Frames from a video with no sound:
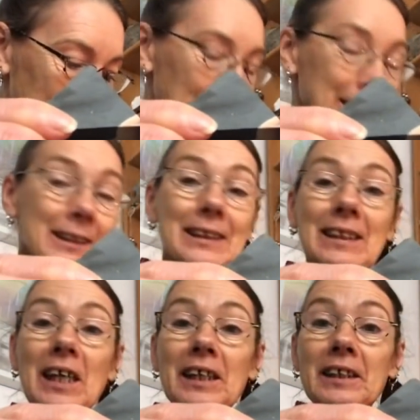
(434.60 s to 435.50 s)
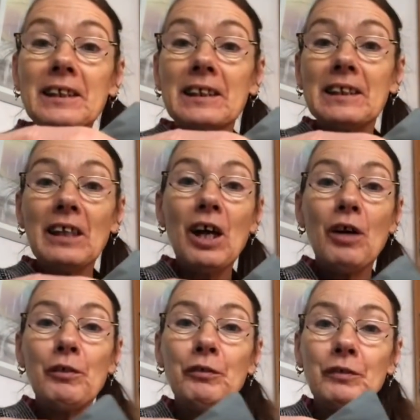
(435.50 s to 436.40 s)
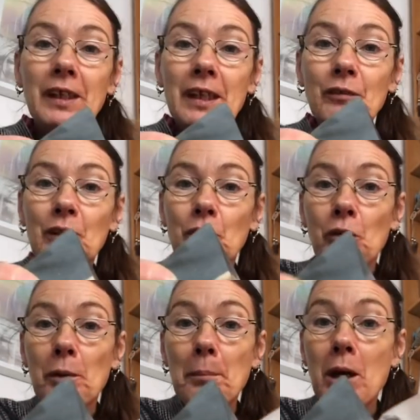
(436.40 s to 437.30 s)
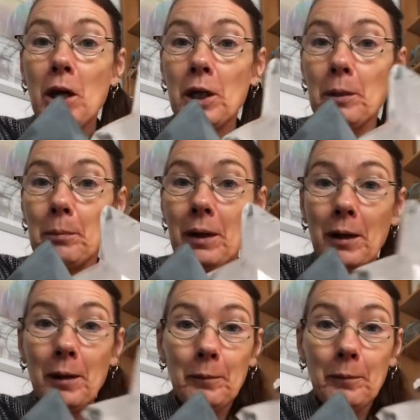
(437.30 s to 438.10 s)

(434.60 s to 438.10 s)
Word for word: inside a Star of David or a Merkabah.